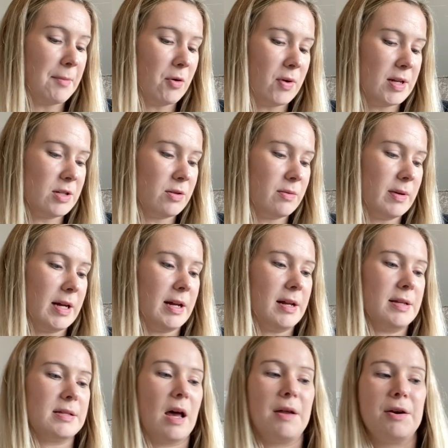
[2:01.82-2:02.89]
going to read
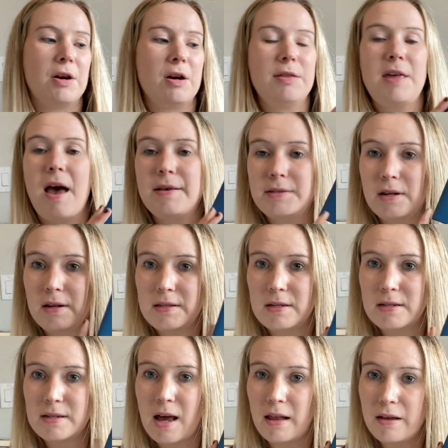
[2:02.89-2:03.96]
is On Earth as It Is in
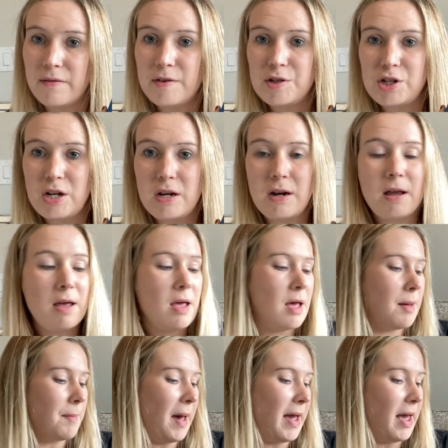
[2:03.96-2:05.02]
Television
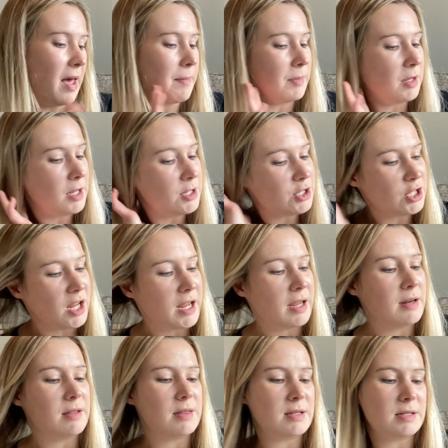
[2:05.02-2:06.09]
by Emily
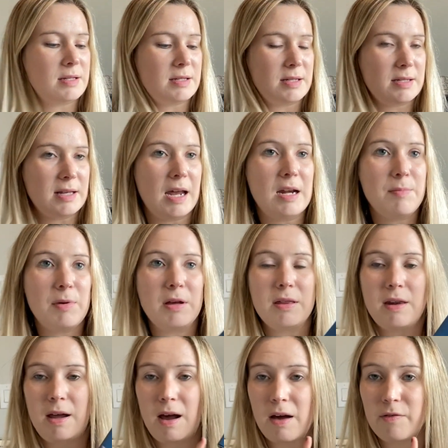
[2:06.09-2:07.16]
Jane. This is a signed book that
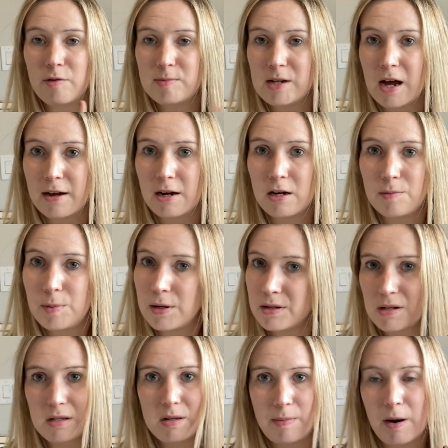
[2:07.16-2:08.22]
I got from Dog-Eared Books
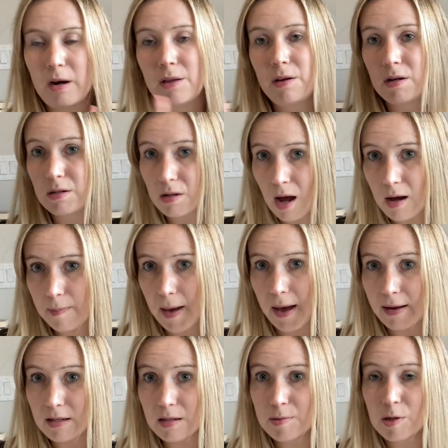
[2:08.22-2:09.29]
as a part of their dog
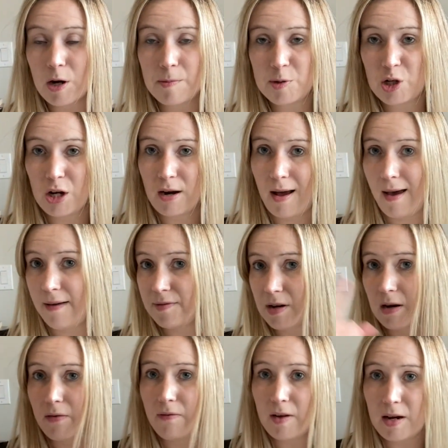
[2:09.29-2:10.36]
pack subscription. I've done
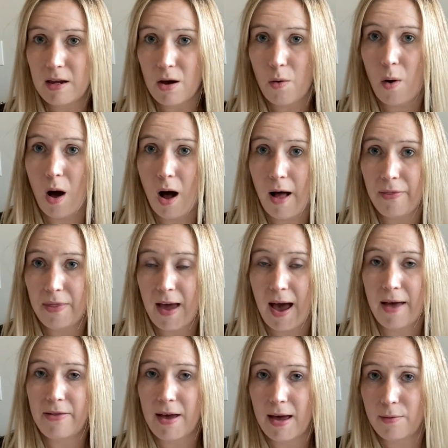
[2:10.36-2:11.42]
a video on
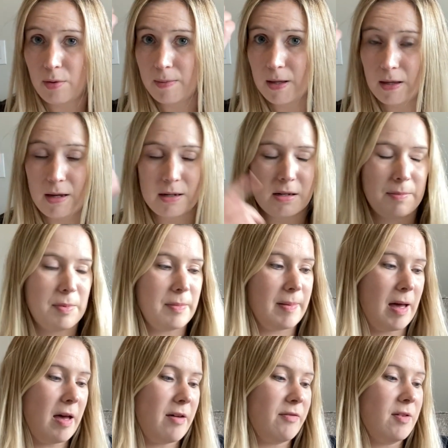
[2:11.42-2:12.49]
that. That will be linked up
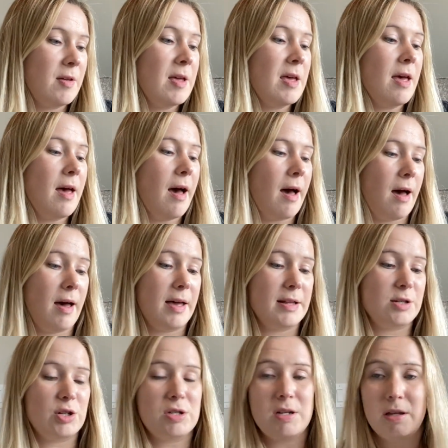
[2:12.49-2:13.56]
above.
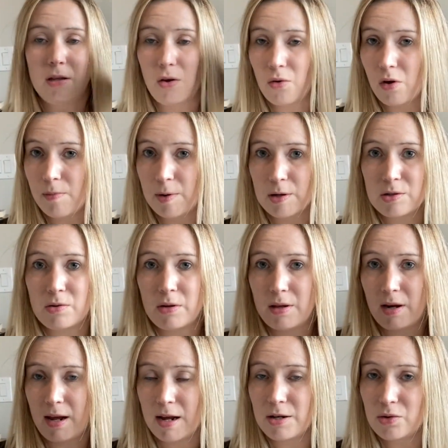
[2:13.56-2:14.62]
It's just a local bookstore that
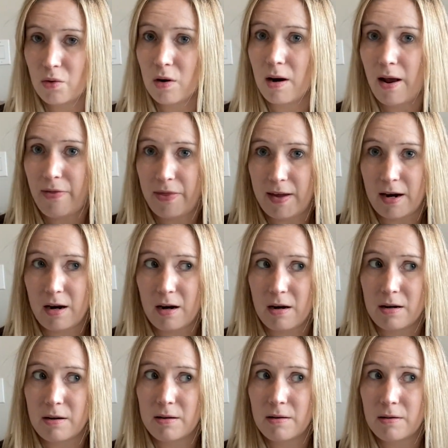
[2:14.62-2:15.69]
I adore, and
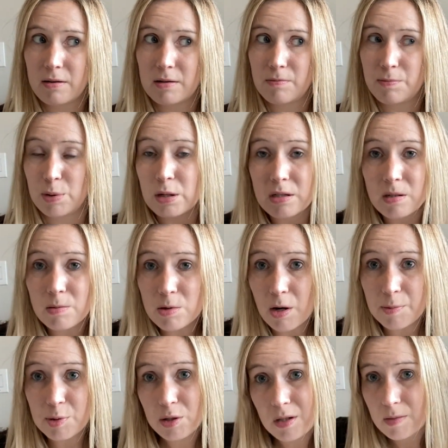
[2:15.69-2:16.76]
their book
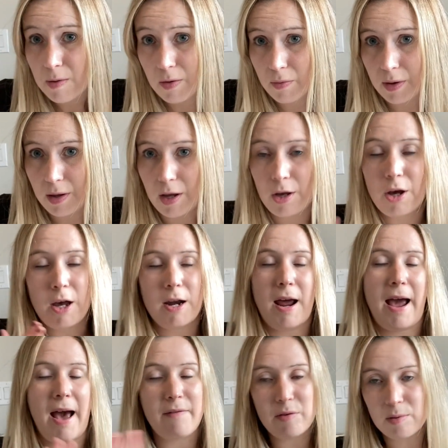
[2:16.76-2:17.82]
subscription has been really good. I
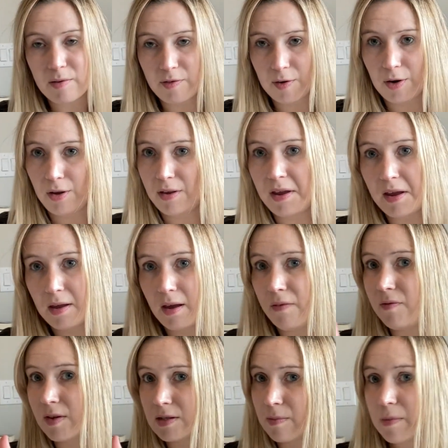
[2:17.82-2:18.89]
have a referral link if
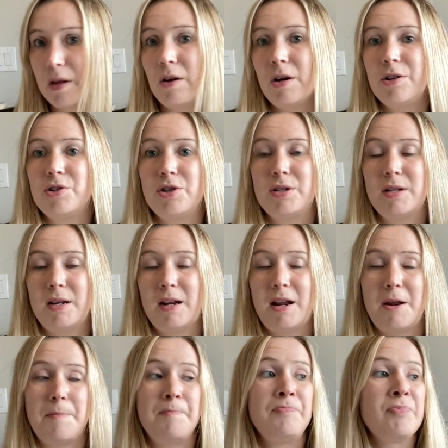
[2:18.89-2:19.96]
it's something you're interested
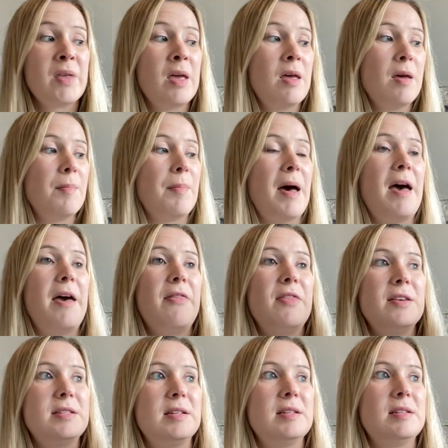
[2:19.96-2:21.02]
in, but
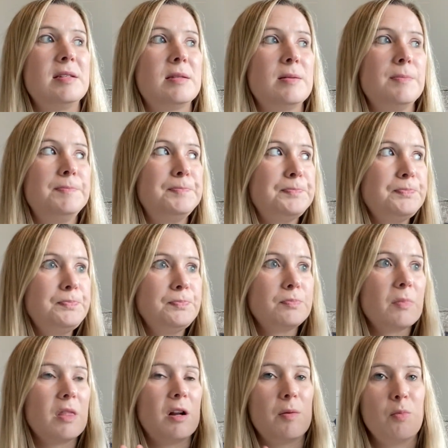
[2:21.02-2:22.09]

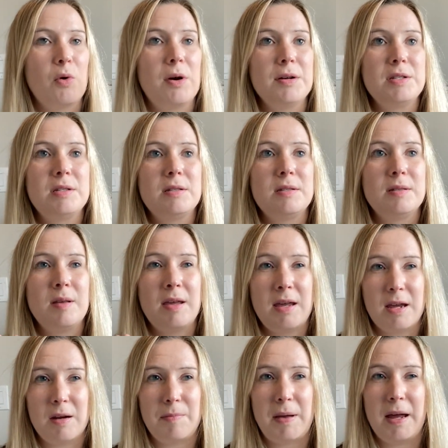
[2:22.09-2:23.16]
they're more
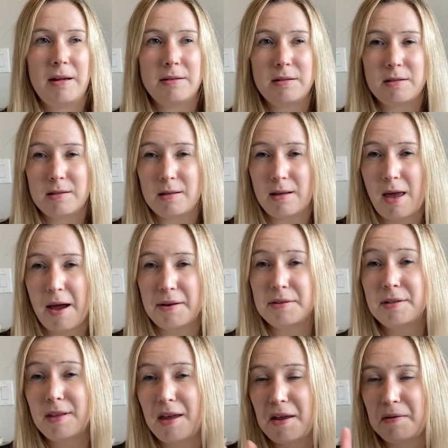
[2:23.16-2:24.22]
handpicked and
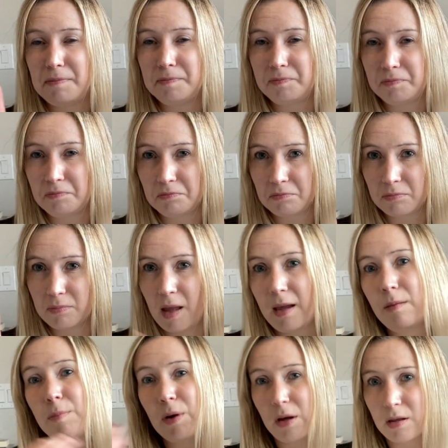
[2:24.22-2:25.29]
select than
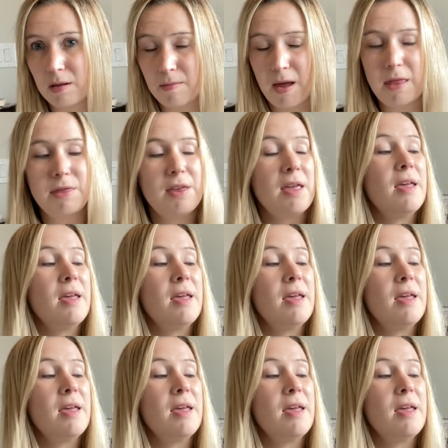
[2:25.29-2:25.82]
like book of the month.